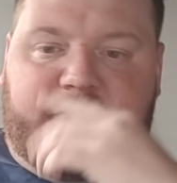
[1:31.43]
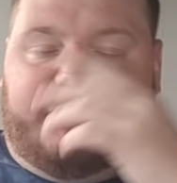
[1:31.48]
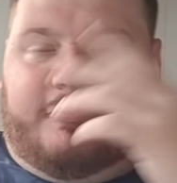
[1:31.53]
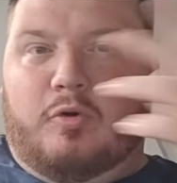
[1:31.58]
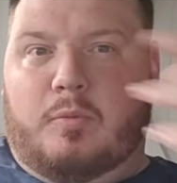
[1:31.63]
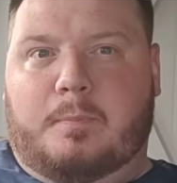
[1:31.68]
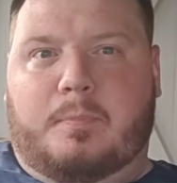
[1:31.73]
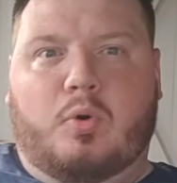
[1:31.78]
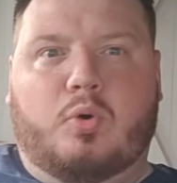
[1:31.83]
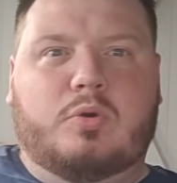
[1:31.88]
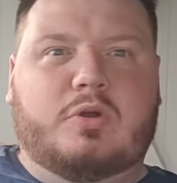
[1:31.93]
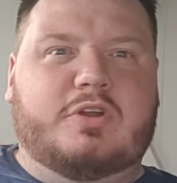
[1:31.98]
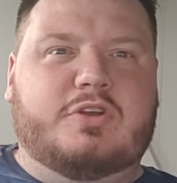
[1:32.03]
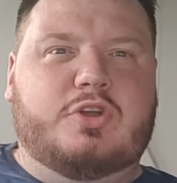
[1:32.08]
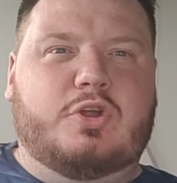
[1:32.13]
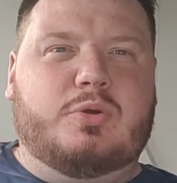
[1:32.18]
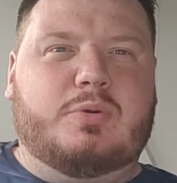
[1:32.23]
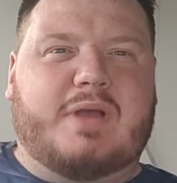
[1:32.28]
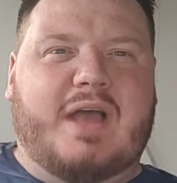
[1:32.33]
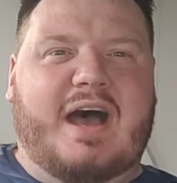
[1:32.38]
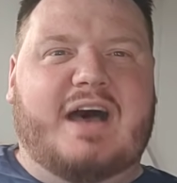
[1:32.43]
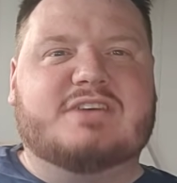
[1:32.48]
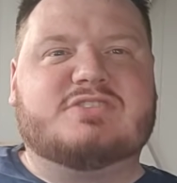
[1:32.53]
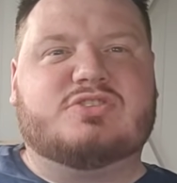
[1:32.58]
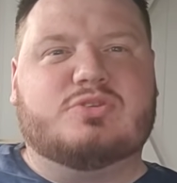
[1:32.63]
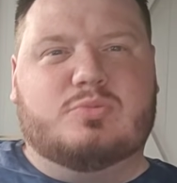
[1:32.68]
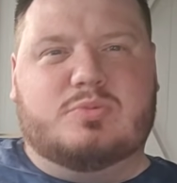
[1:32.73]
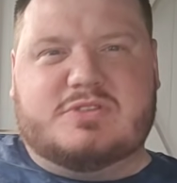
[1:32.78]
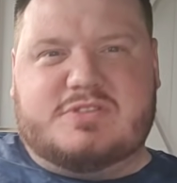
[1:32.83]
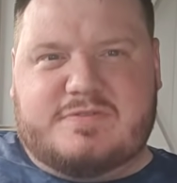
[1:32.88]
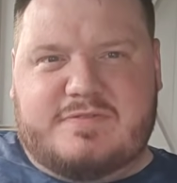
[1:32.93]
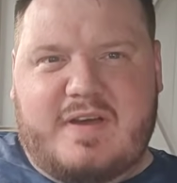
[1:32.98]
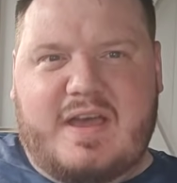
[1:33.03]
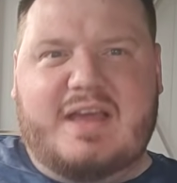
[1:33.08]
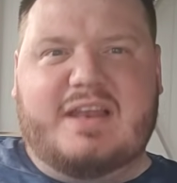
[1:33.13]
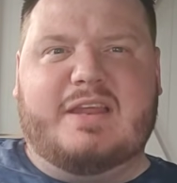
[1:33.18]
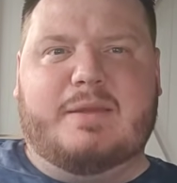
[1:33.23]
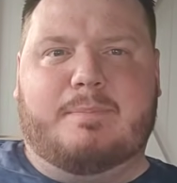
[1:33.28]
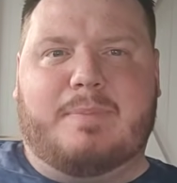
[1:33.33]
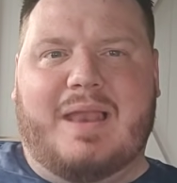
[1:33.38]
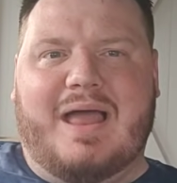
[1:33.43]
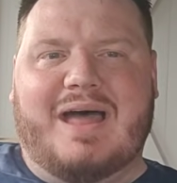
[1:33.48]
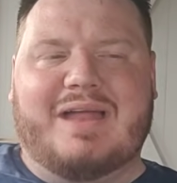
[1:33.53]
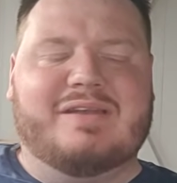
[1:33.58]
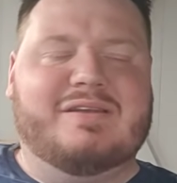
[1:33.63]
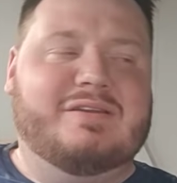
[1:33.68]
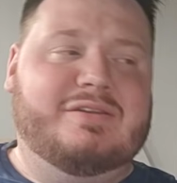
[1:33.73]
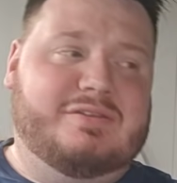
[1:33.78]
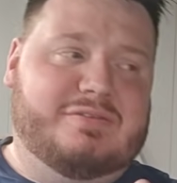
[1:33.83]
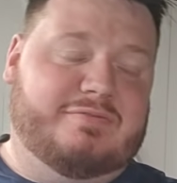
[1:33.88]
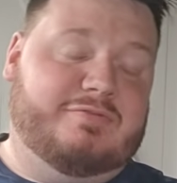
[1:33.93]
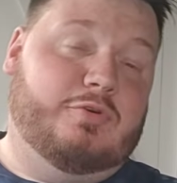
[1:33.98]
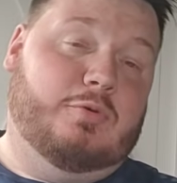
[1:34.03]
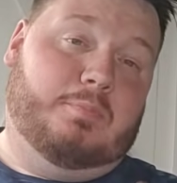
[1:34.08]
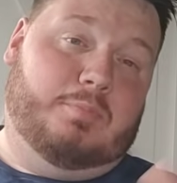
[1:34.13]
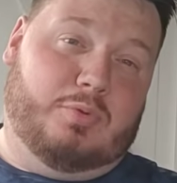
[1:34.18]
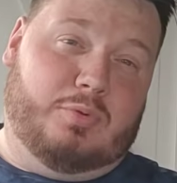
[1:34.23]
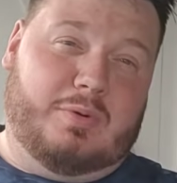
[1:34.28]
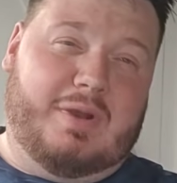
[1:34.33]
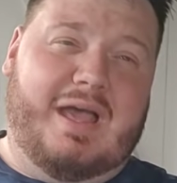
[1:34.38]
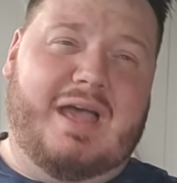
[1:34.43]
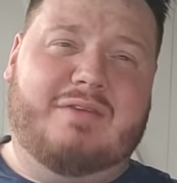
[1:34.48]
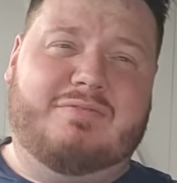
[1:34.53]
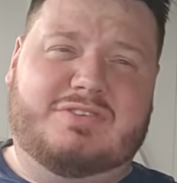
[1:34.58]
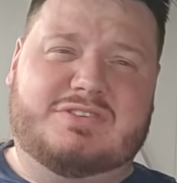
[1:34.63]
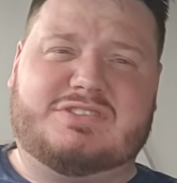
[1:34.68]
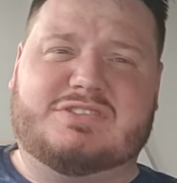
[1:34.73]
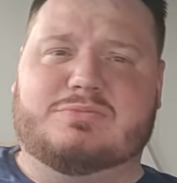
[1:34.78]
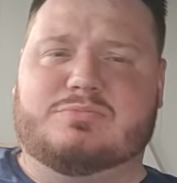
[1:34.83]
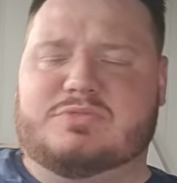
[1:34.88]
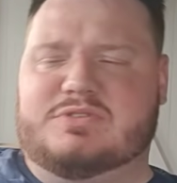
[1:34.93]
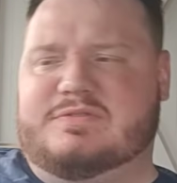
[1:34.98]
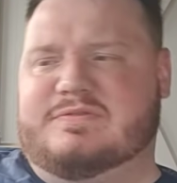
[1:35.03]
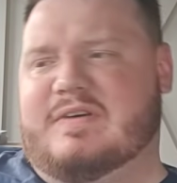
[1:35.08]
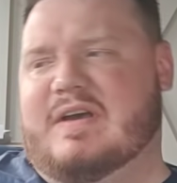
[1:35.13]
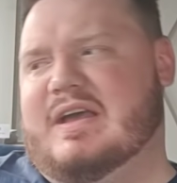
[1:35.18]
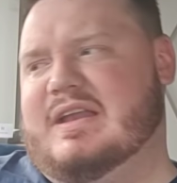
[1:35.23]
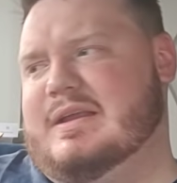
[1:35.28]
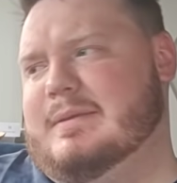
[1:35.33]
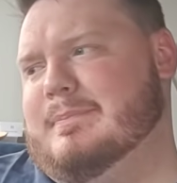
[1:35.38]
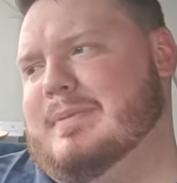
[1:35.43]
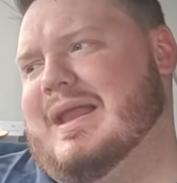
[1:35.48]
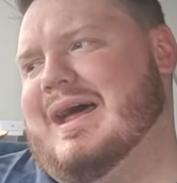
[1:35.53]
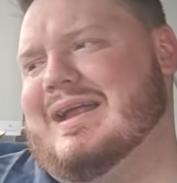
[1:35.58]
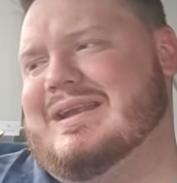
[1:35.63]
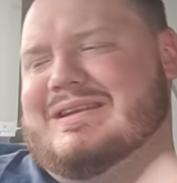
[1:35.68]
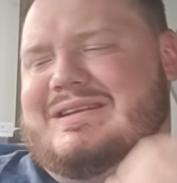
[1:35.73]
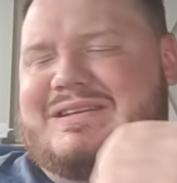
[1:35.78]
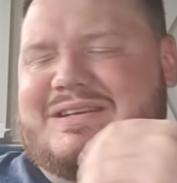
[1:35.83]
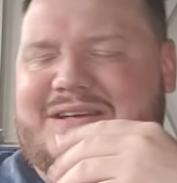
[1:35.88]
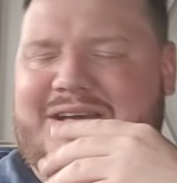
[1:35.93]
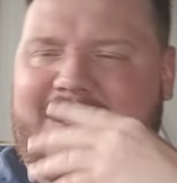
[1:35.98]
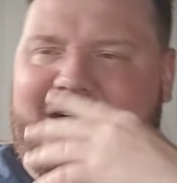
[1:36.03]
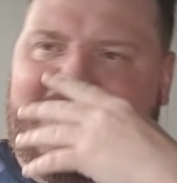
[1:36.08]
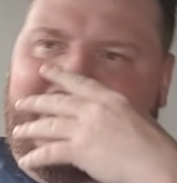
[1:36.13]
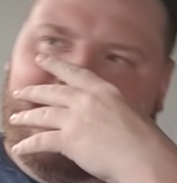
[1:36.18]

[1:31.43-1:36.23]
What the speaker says: Football at Newcastle was fairly bland. Football at Everton was fairly bland.